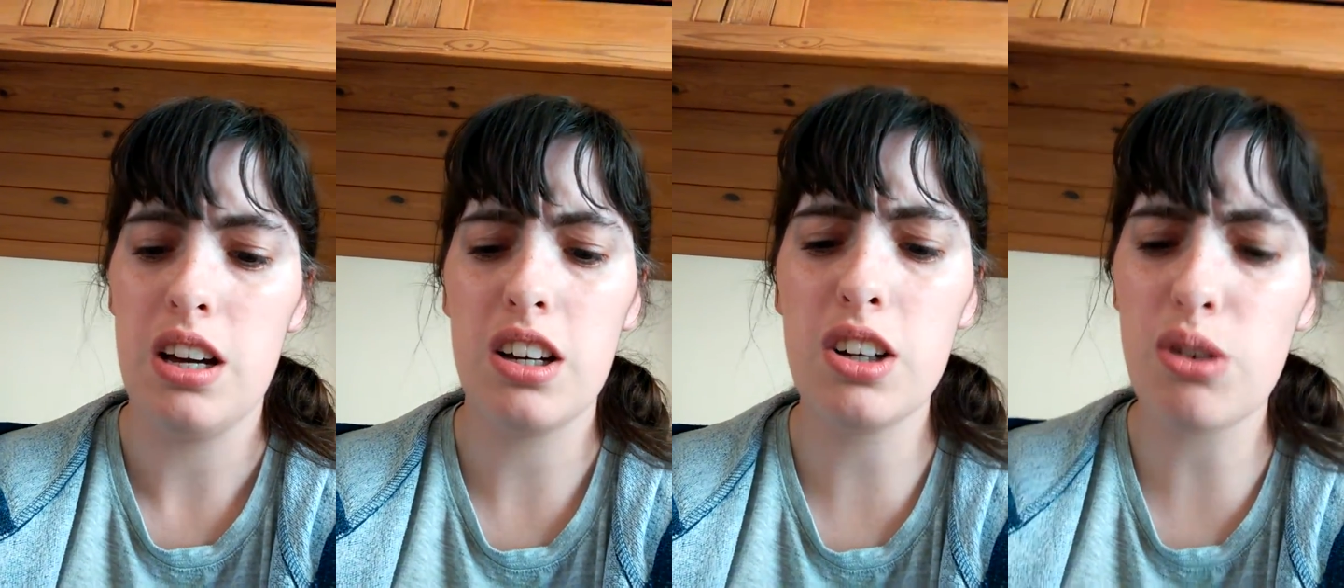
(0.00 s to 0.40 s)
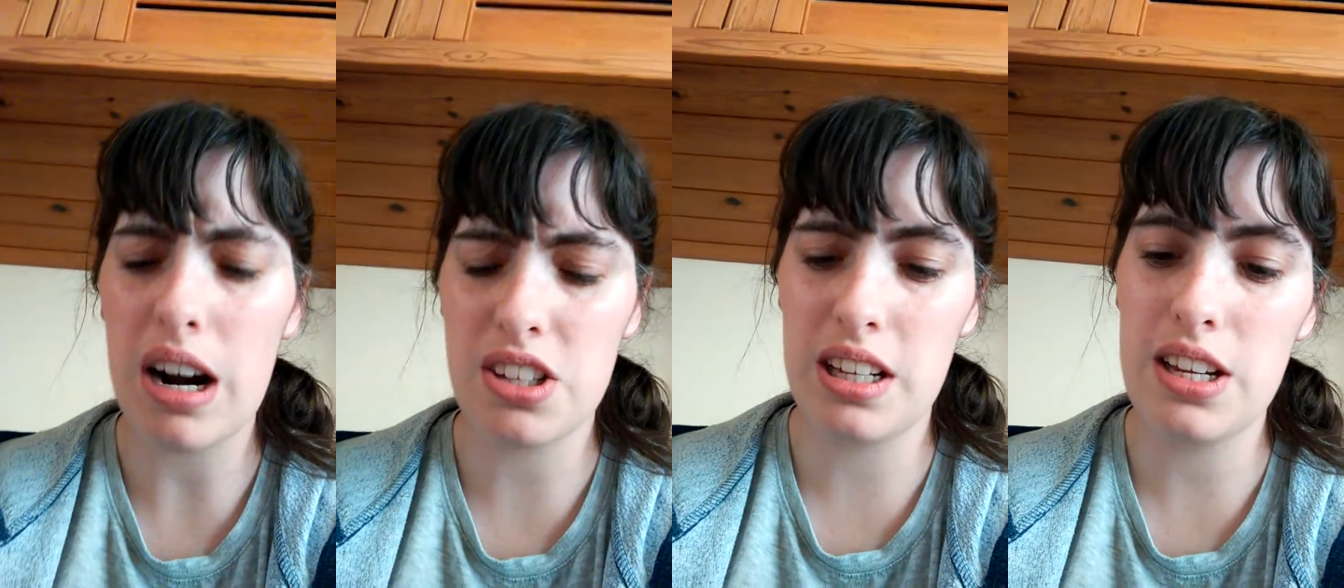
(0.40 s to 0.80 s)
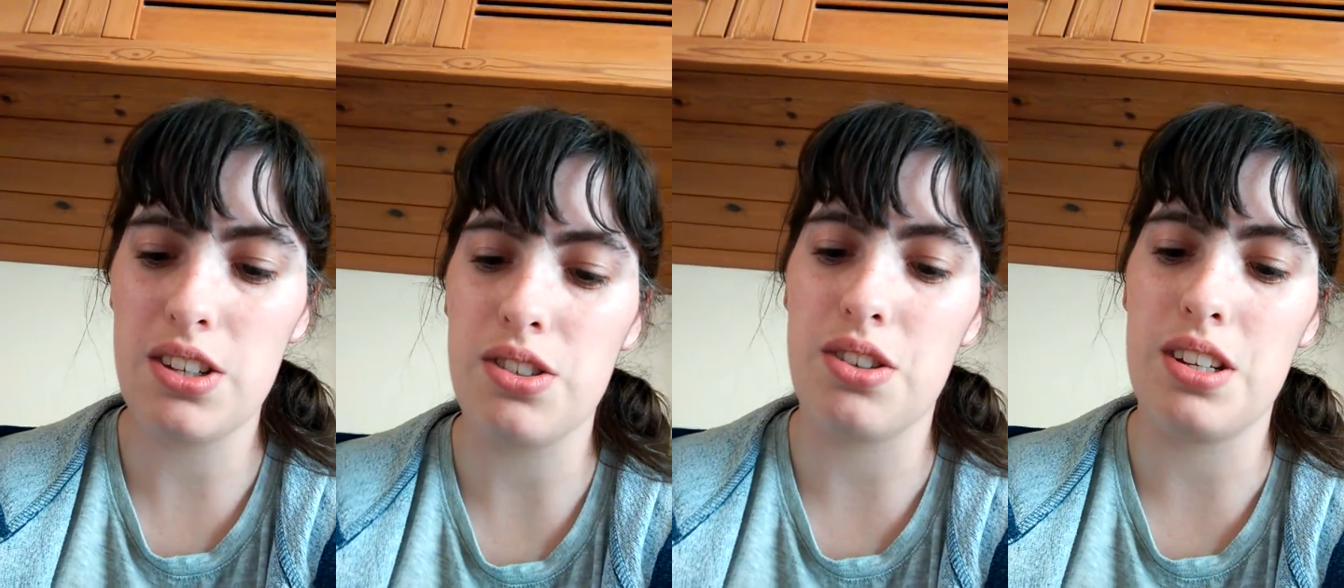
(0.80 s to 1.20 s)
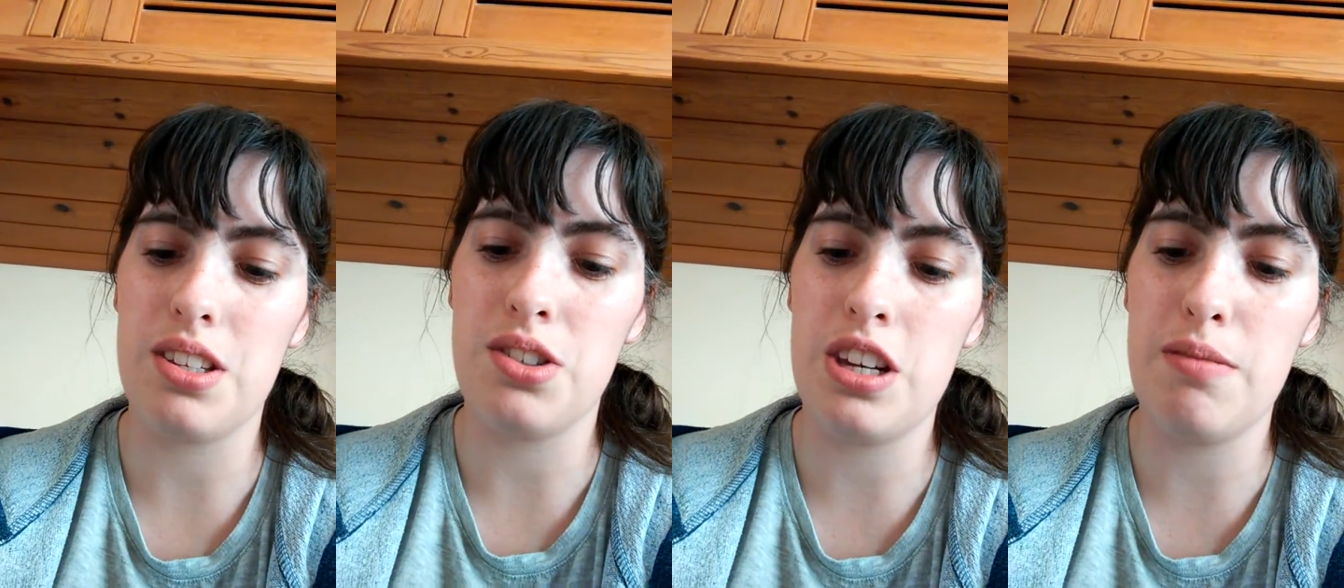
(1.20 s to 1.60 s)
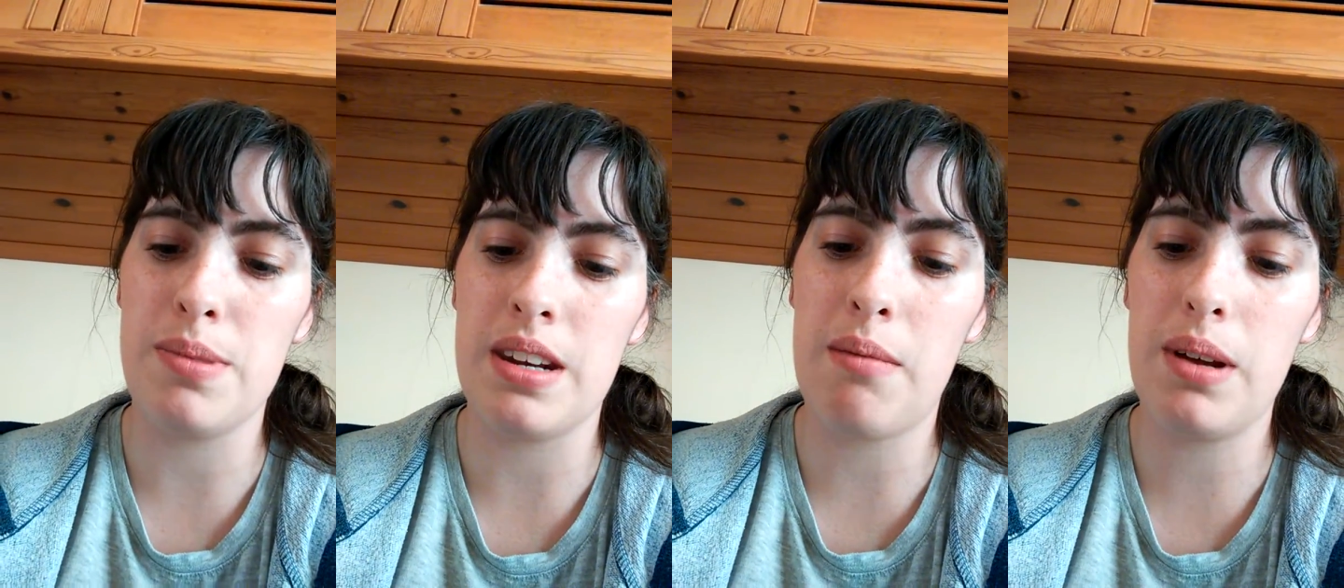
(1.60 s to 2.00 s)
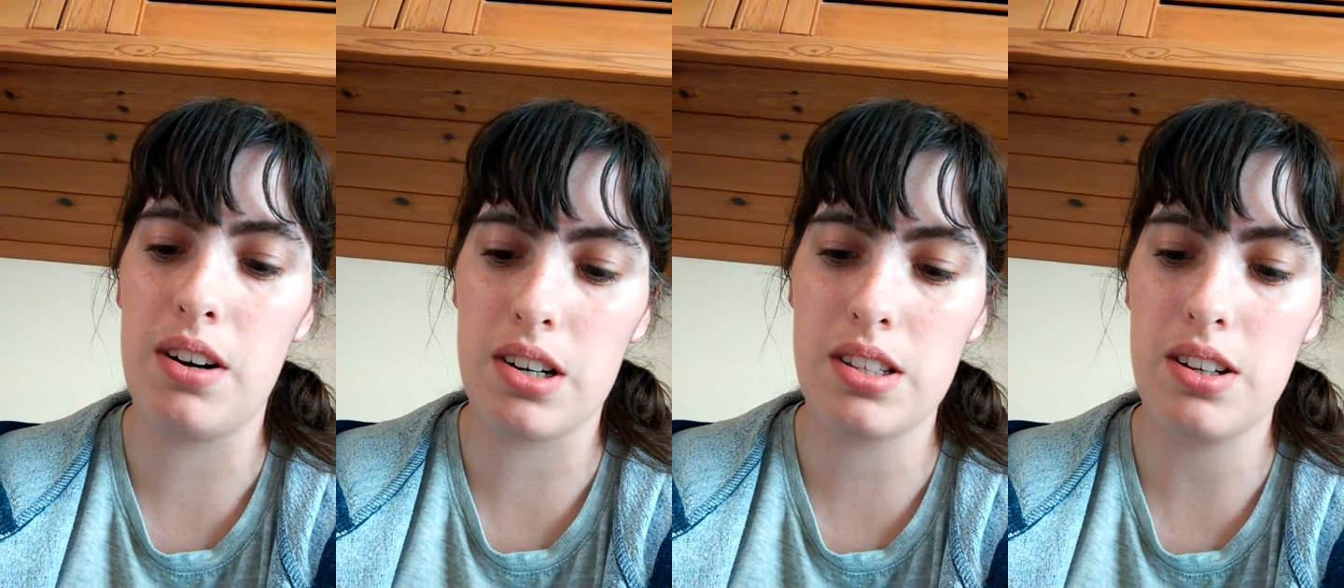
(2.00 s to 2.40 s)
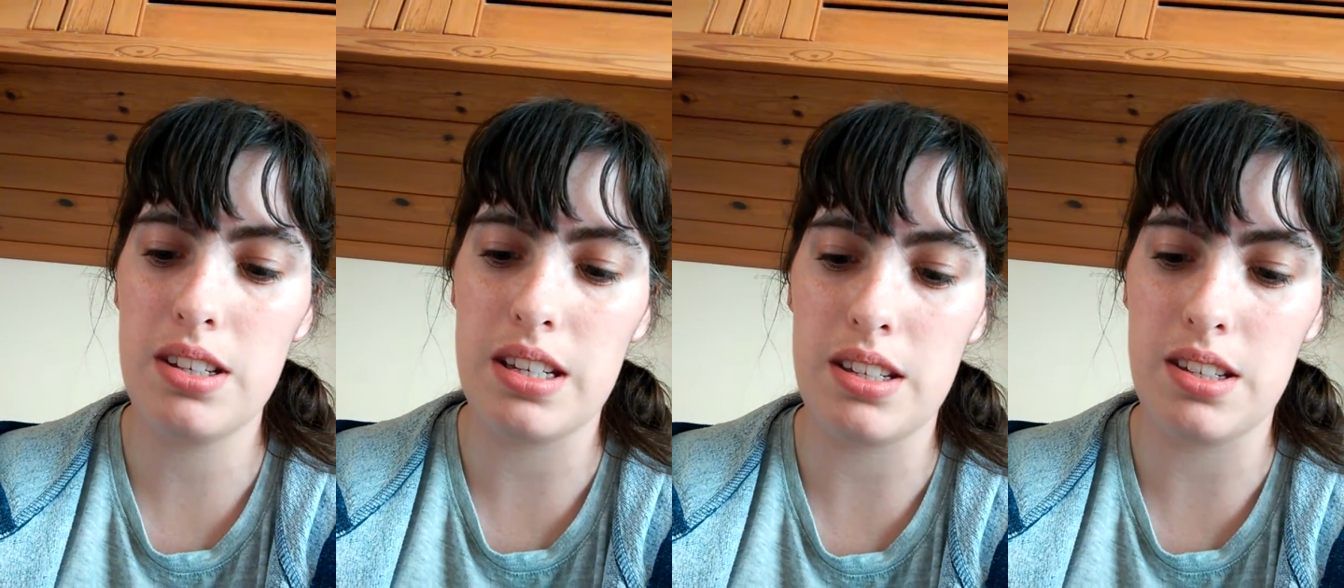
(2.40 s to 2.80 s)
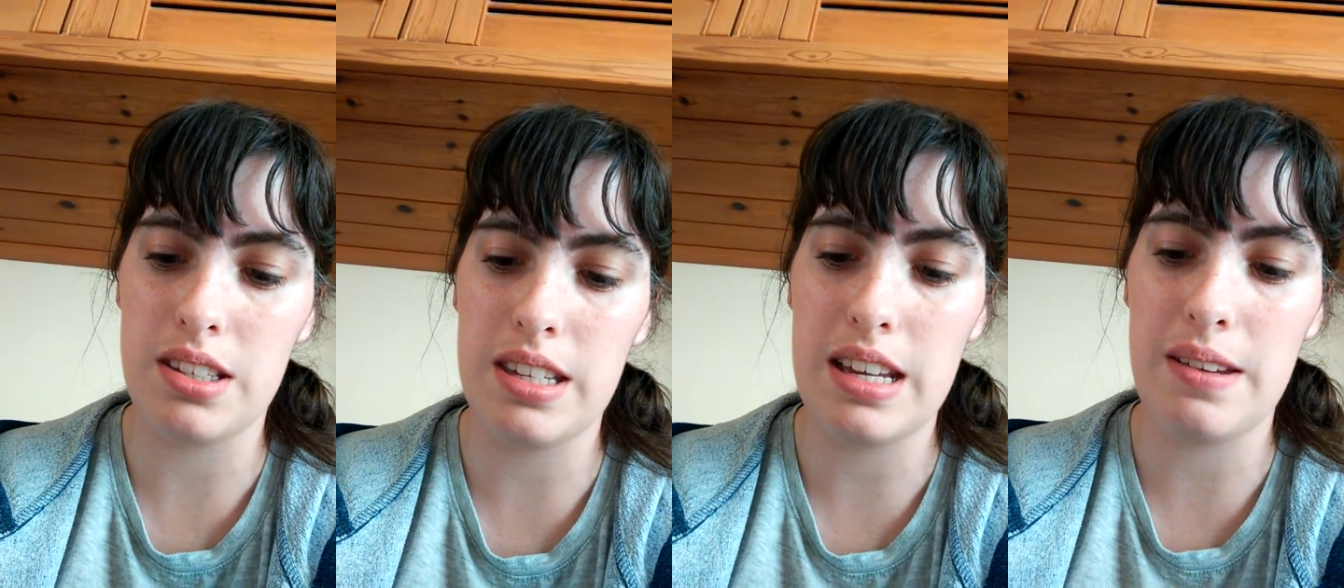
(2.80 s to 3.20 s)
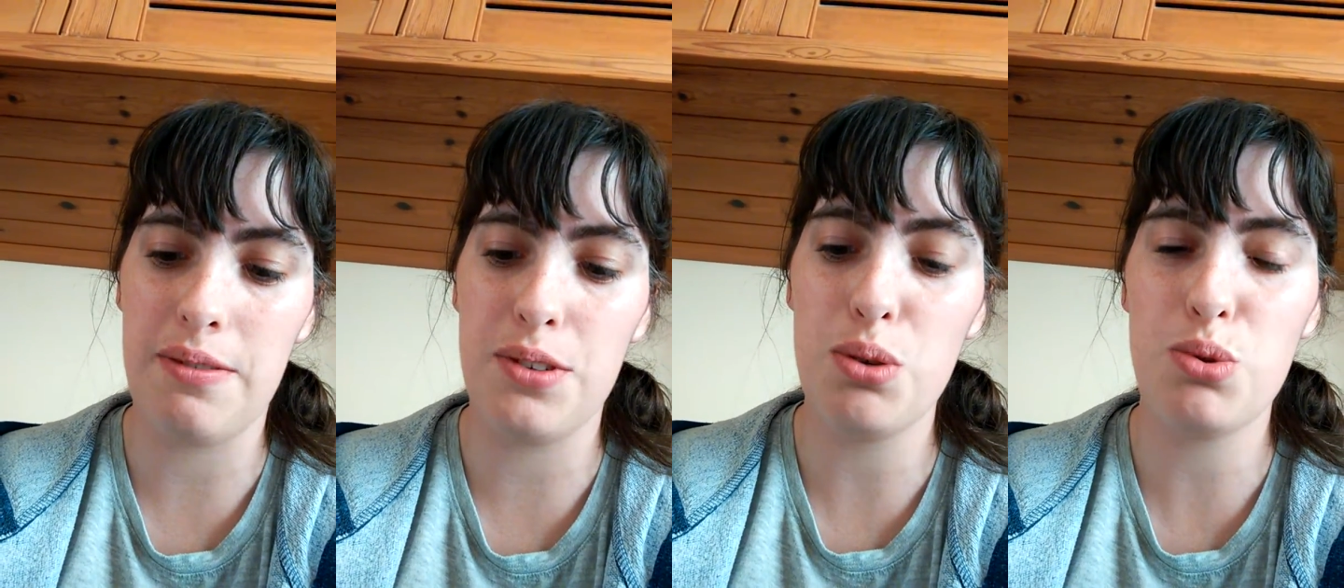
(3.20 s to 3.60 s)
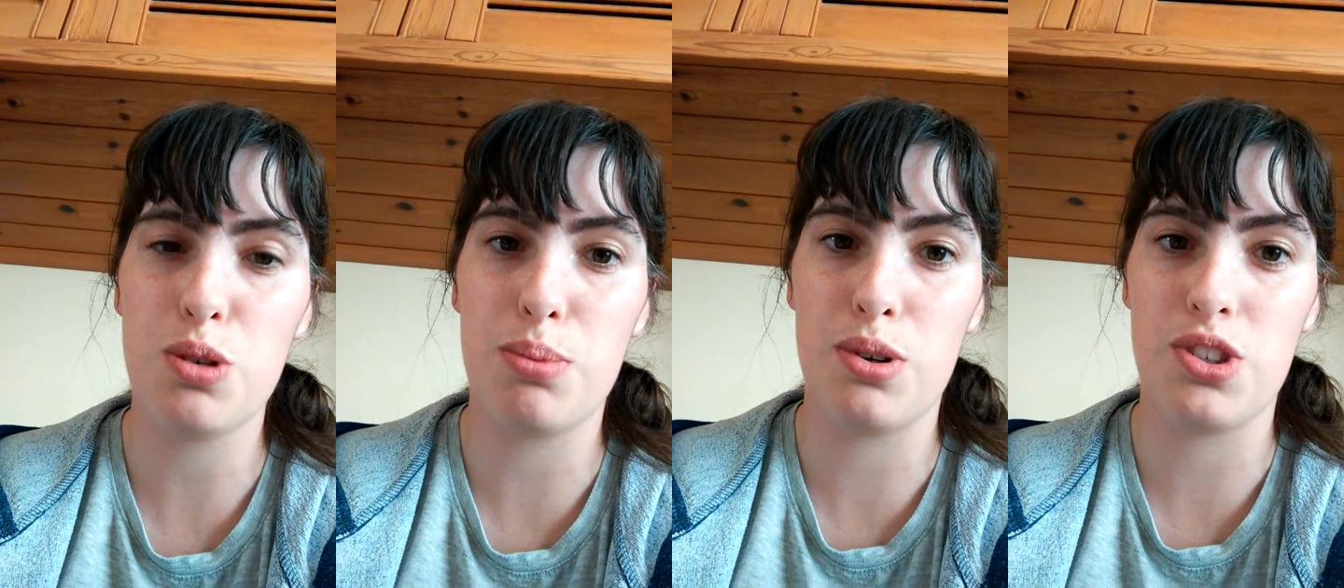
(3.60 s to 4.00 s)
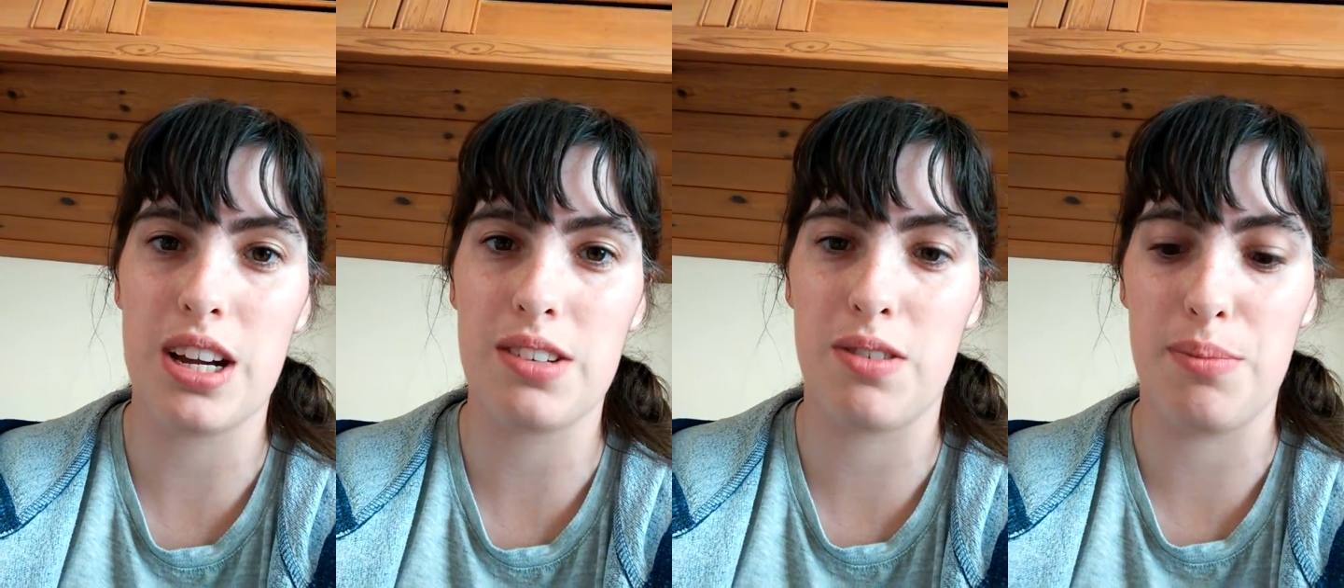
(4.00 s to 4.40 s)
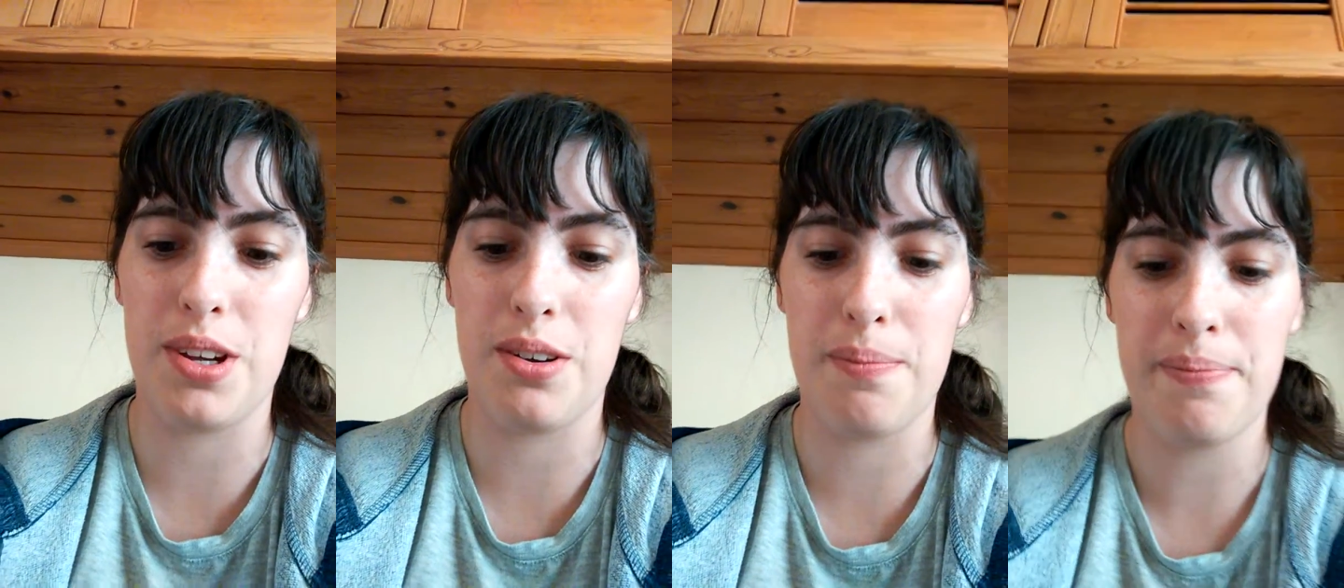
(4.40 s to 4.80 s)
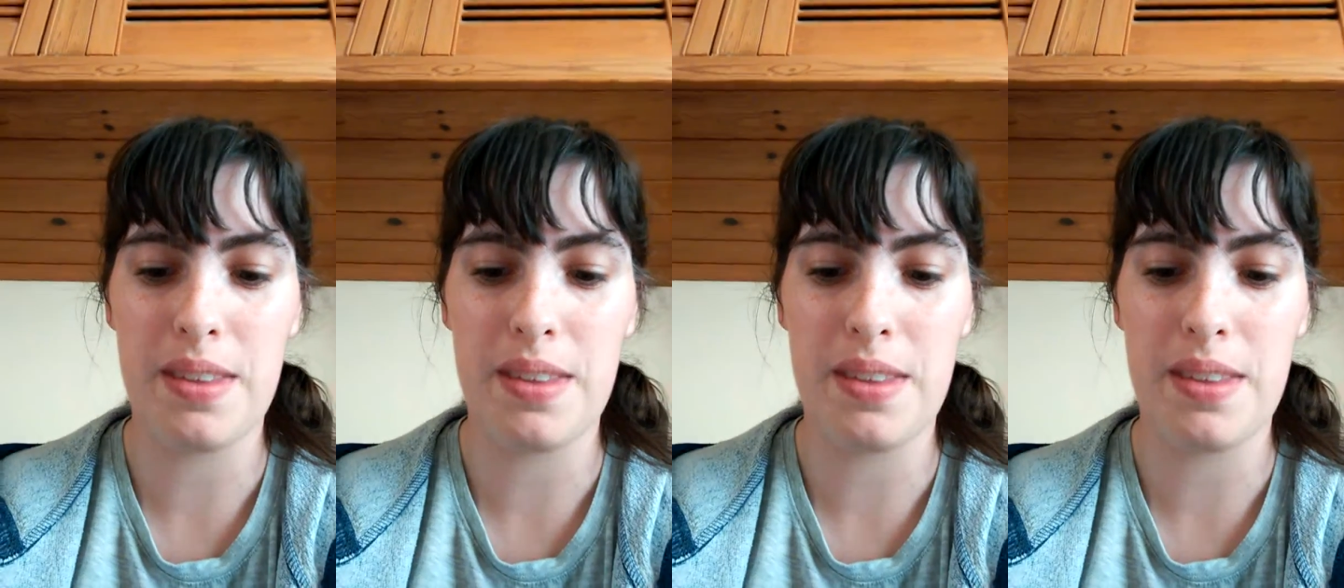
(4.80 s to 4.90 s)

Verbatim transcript: Congratulations on this achievement, and we are excited to see future projects from you.